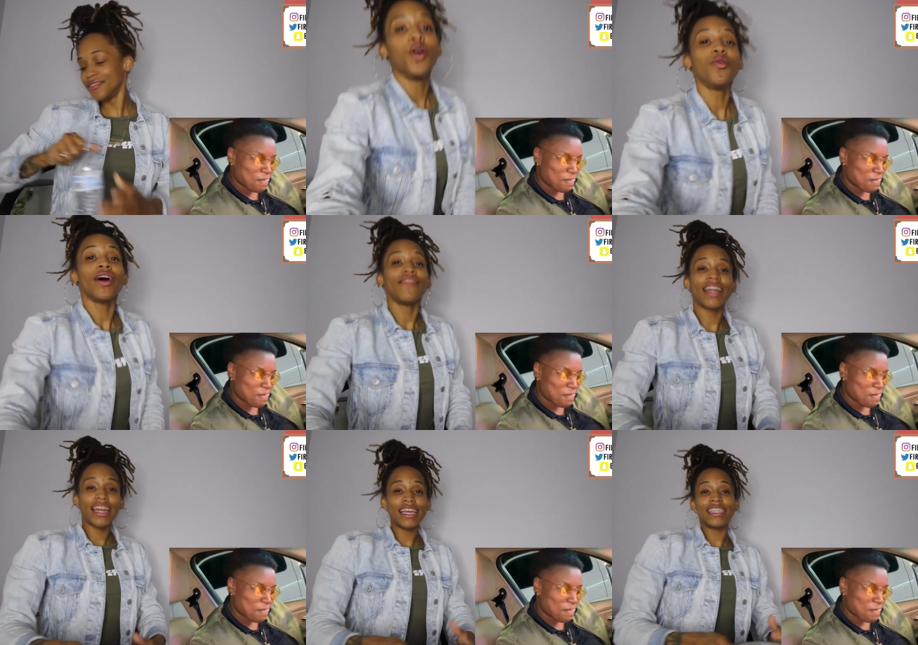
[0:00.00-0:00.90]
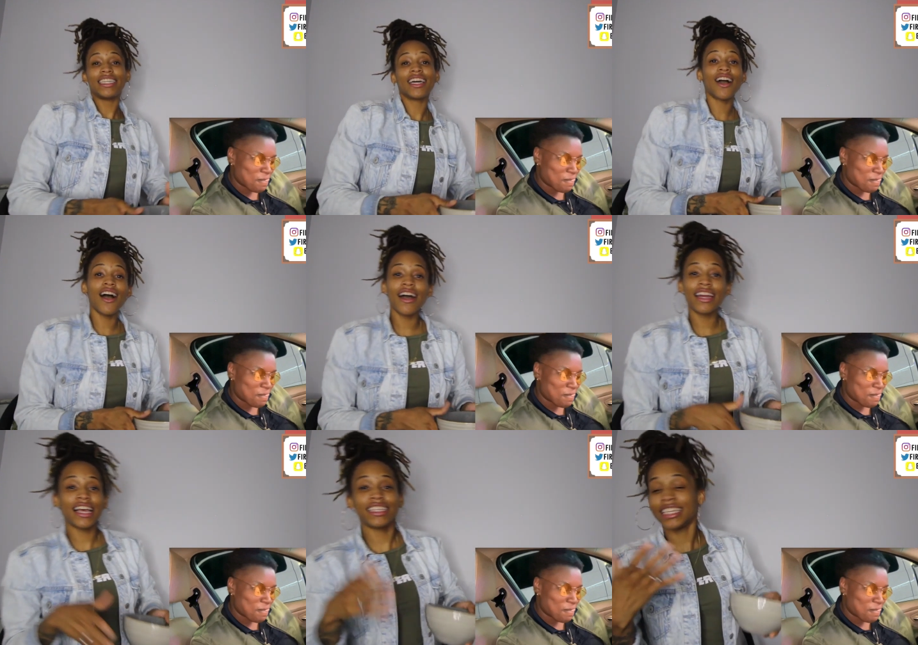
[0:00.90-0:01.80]
Speaker 1: whoever that is in the
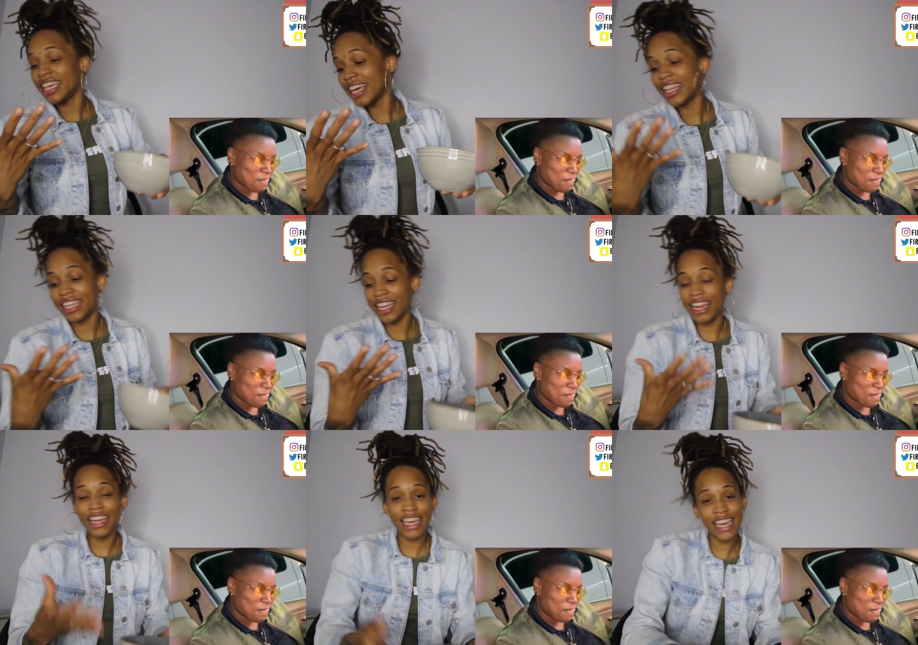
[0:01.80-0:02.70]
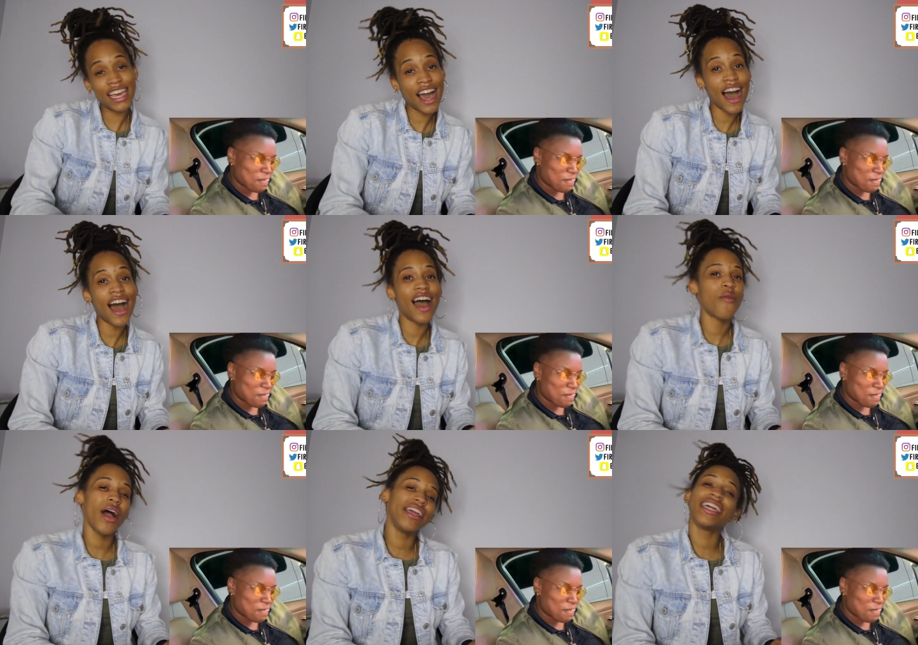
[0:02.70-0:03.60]
car that's giggling and hee hee ha
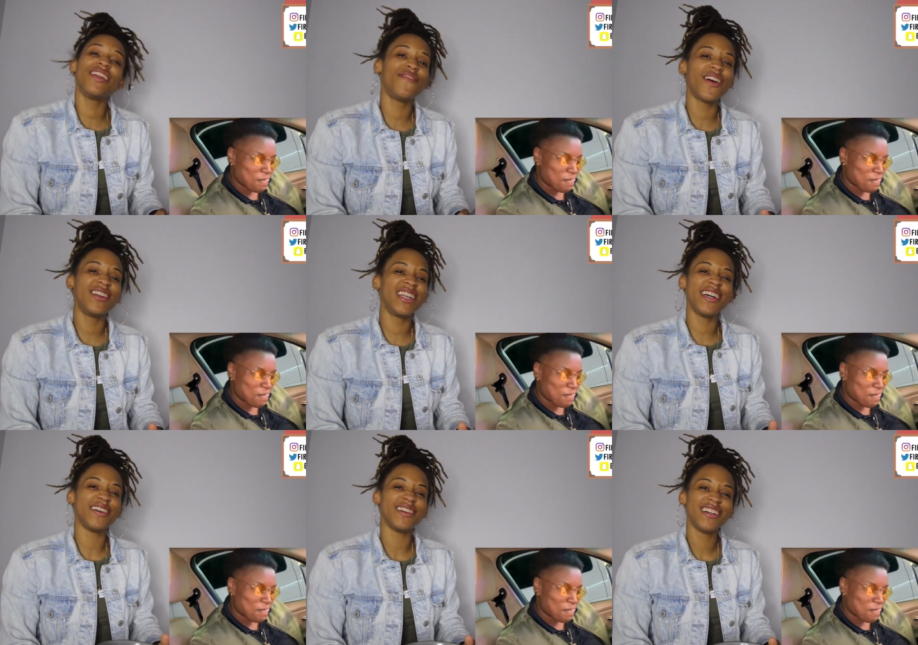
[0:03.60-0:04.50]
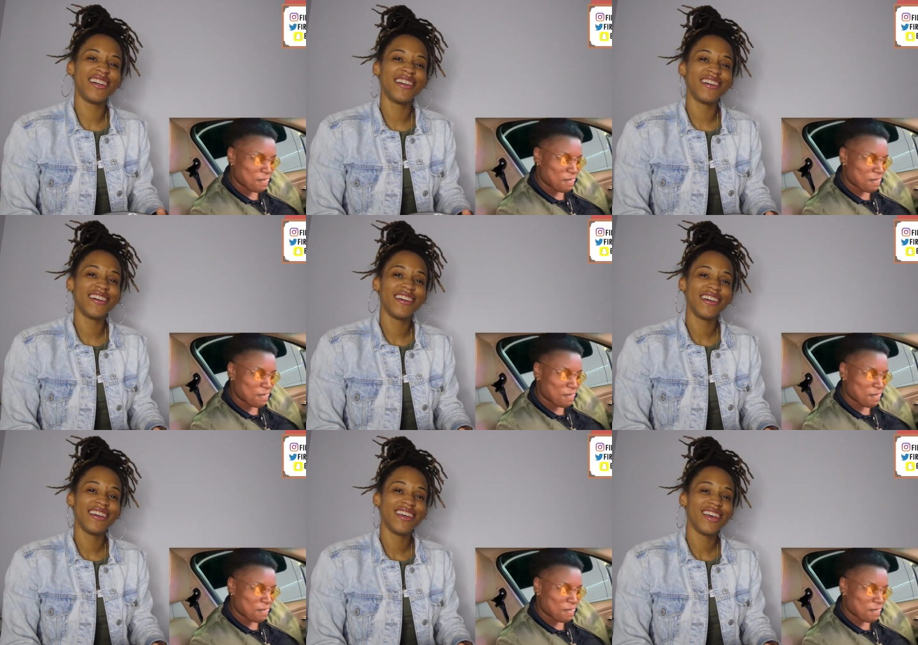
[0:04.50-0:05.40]
ha, why you get a phone to them?
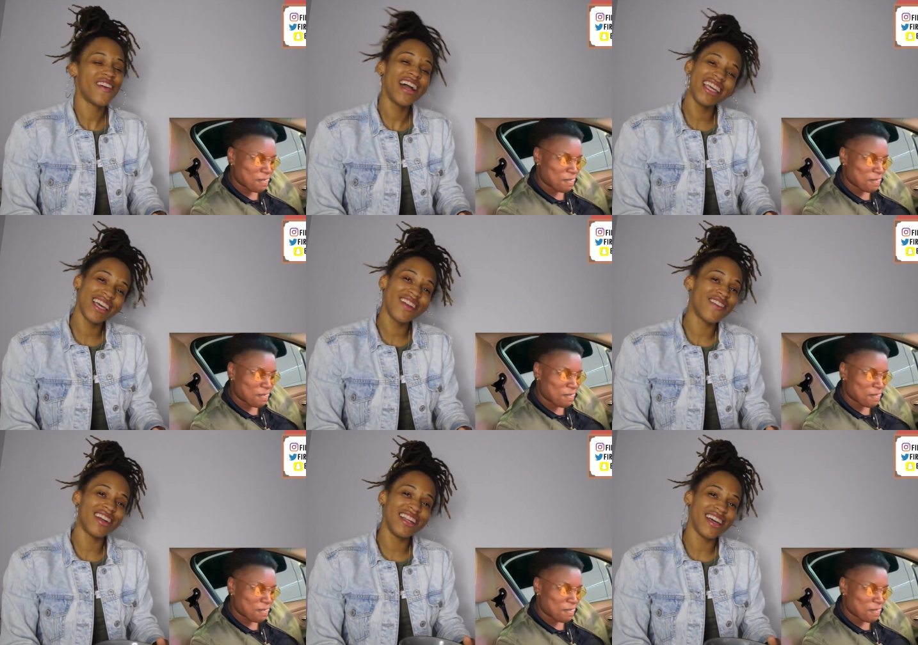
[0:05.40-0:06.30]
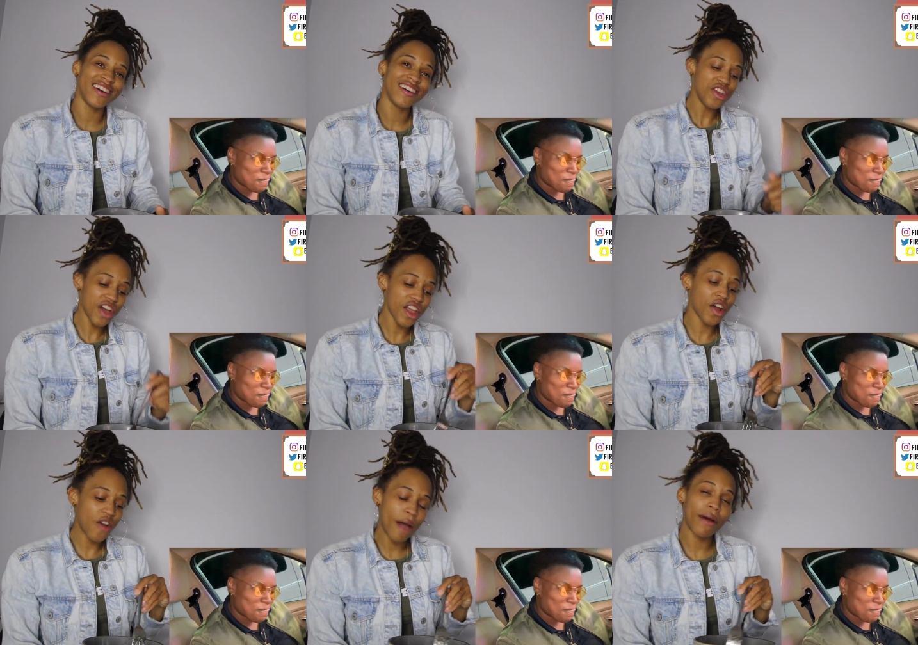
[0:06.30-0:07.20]
Why you get a phone to them? You know
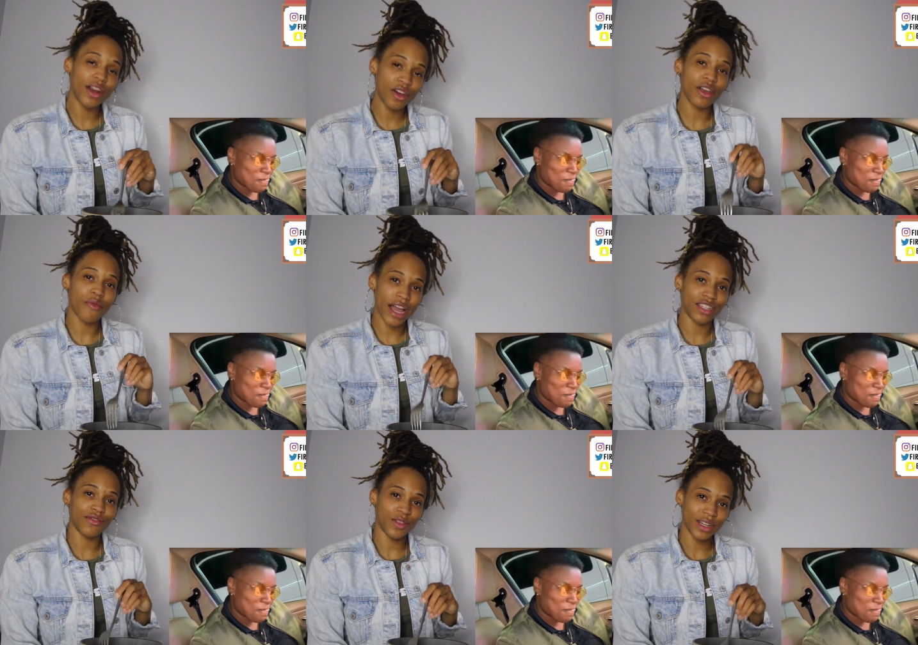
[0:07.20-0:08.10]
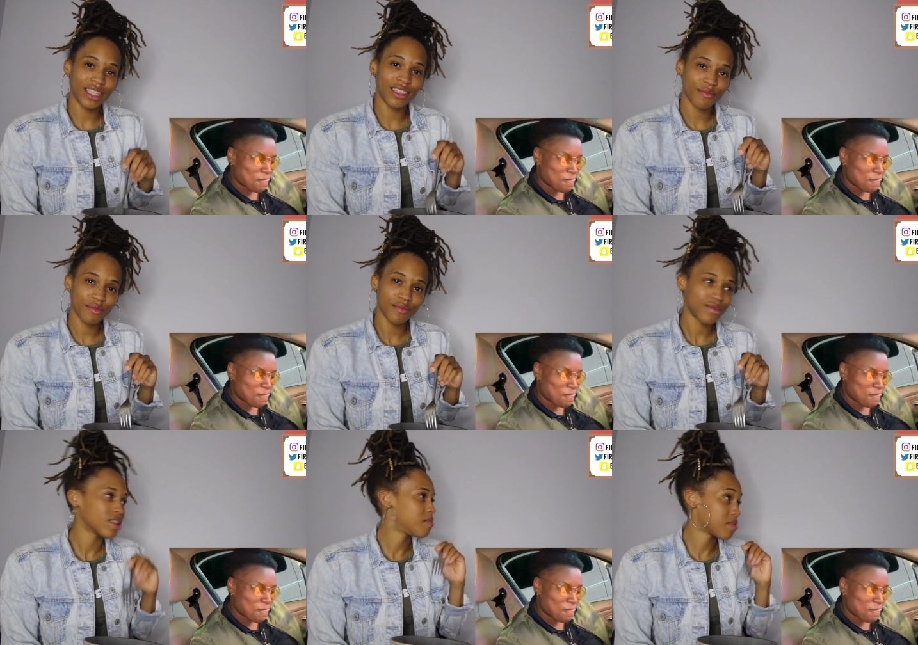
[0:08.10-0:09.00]
your grandma know your ratchet voice.
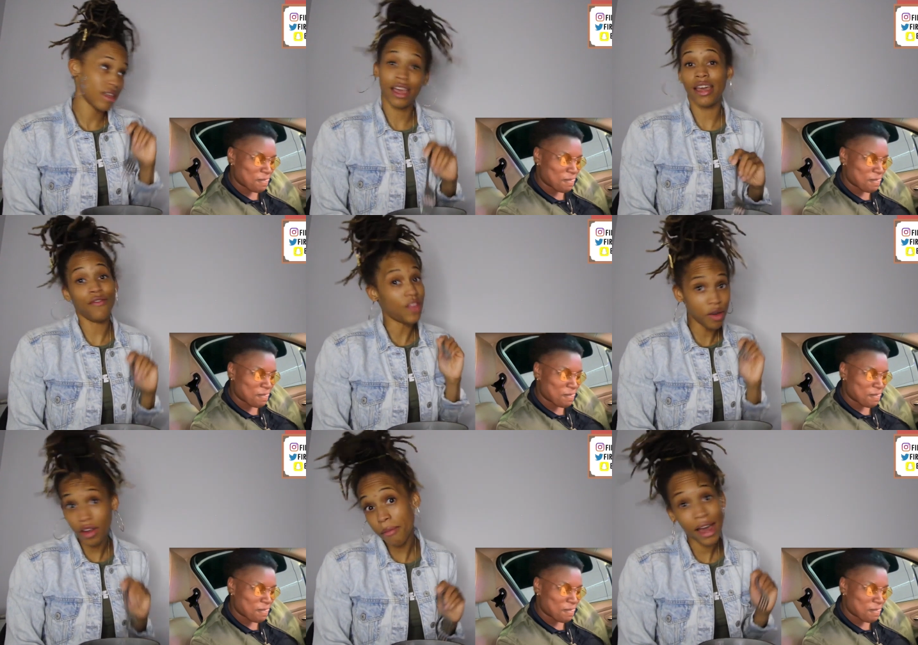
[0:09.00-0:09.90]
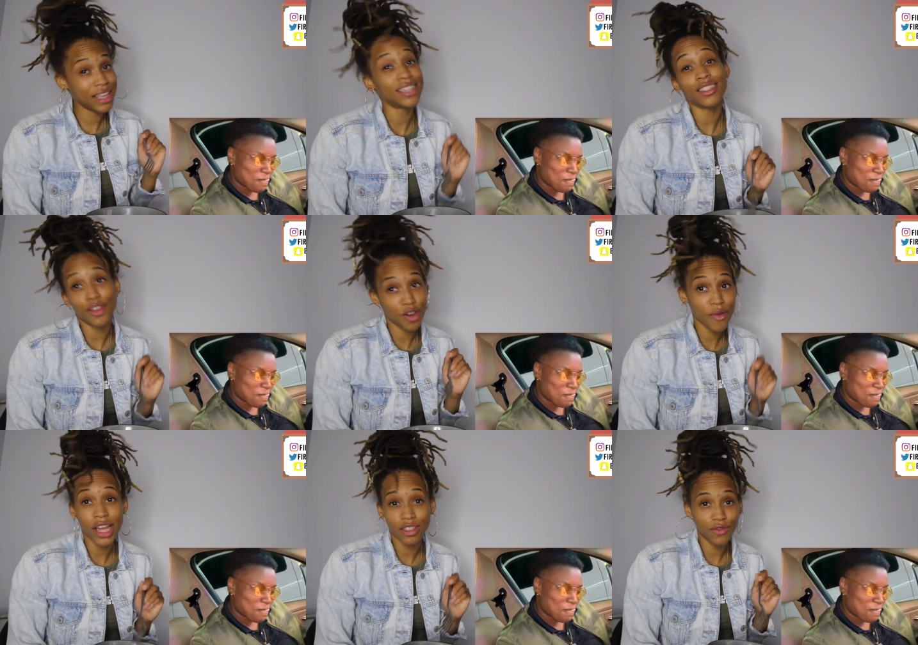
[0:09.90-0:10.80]
If don't nobody else know
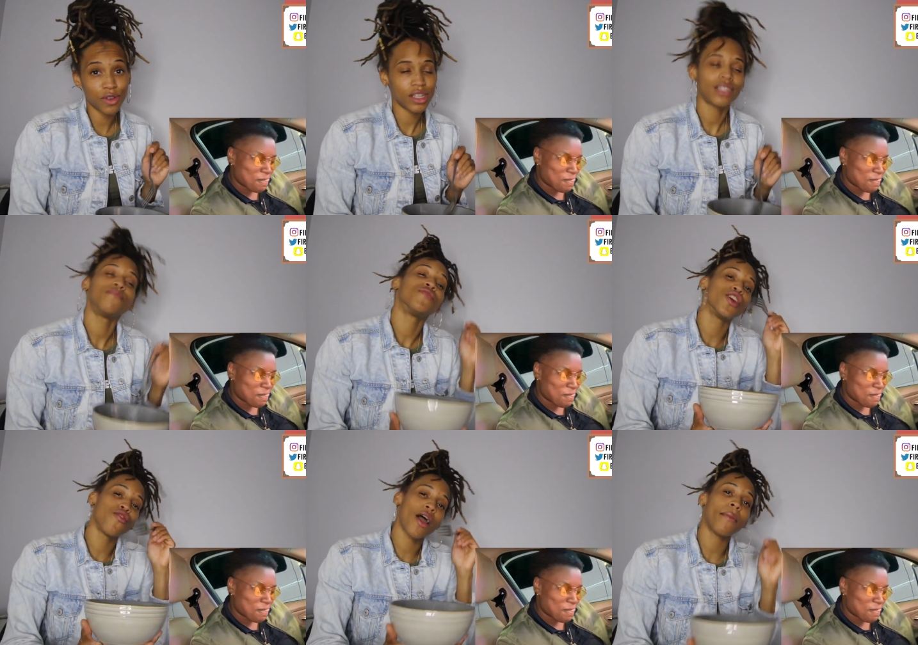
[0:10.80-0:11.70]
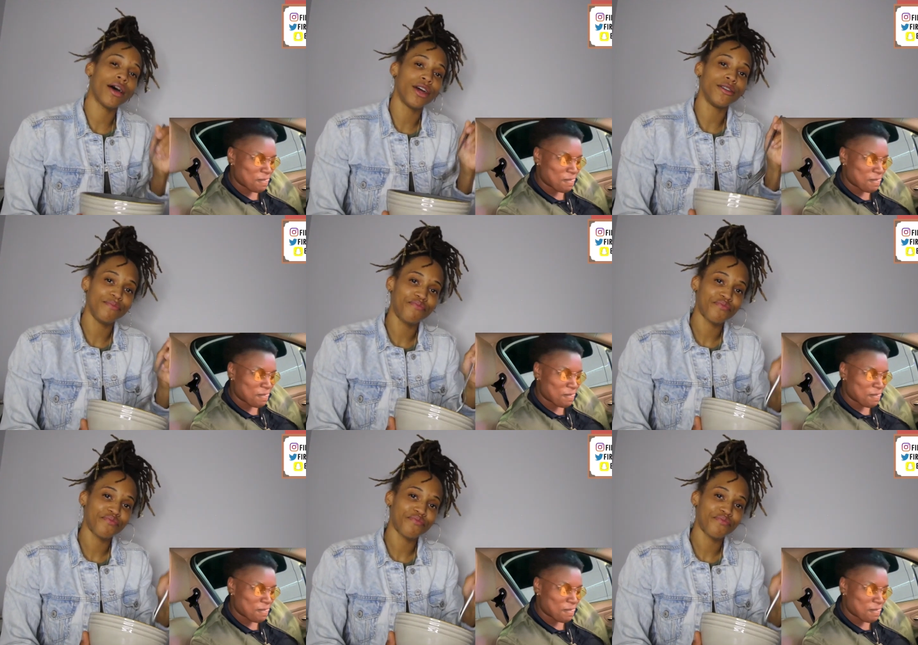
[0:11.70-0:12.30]
your ratchet voice, your grandma know.